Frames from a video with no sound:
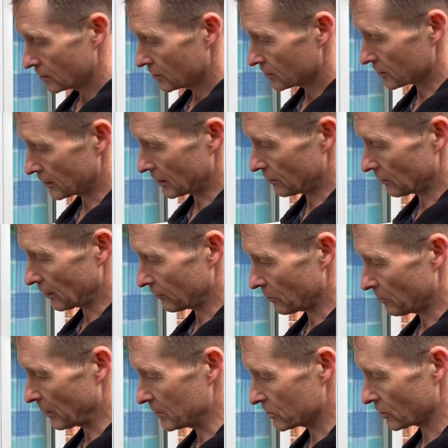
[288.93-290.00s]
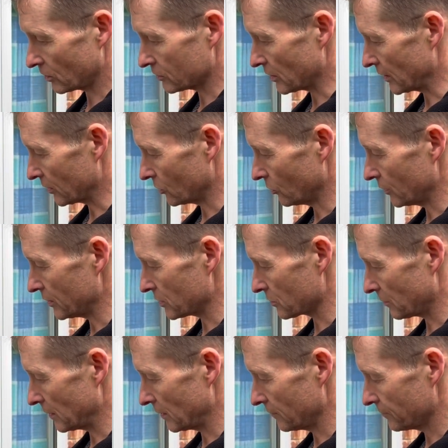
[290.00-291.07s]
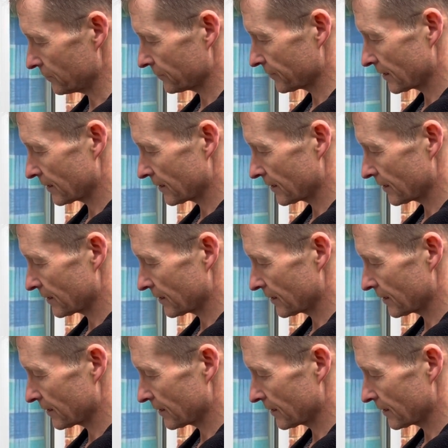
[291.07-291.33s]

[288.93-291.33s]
So now I'll have a pencil jet going as well.